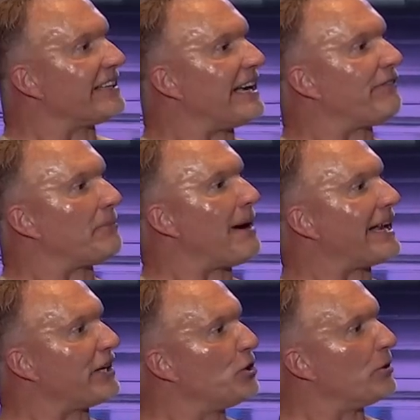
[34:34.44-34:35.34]
that
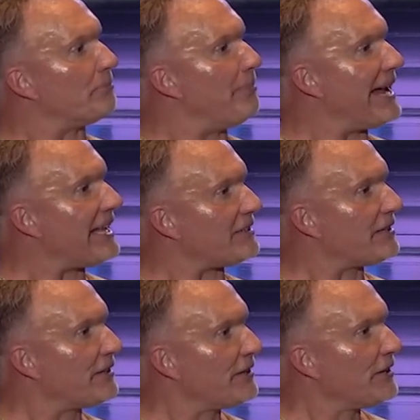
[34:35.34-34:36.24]
everybody who would bet
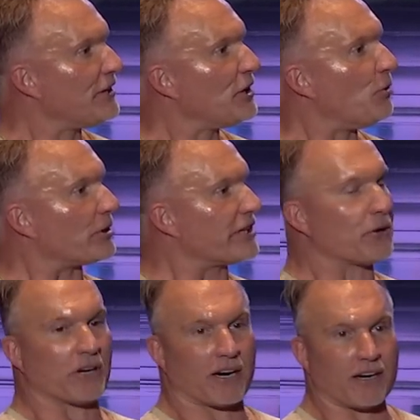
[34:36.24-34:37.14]
would
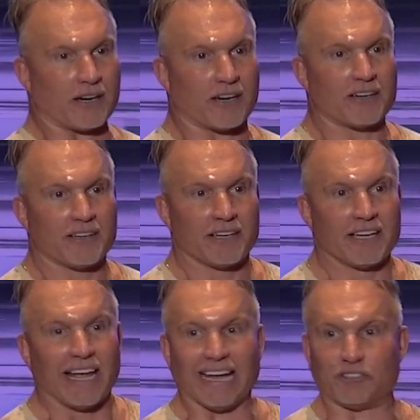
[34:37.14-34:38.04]
go to her
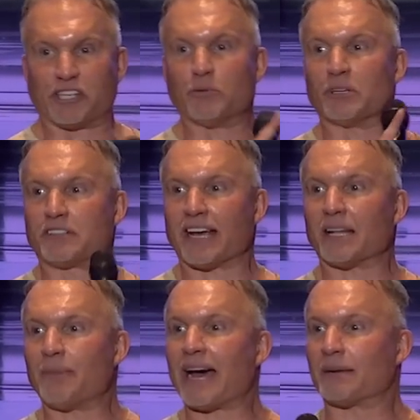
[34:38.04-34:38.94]
and she would tell
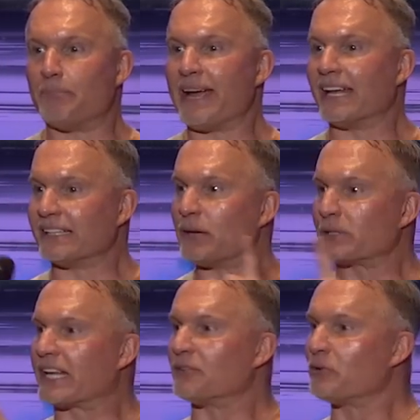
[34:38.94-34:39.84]
them how to bet and they
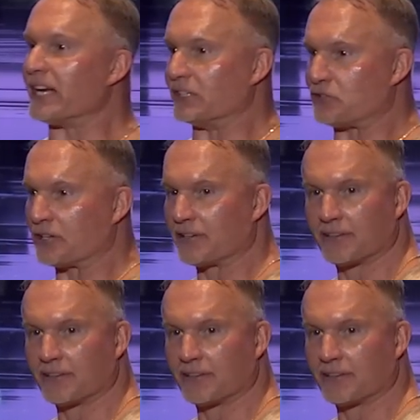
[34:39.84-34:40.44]
would get rich.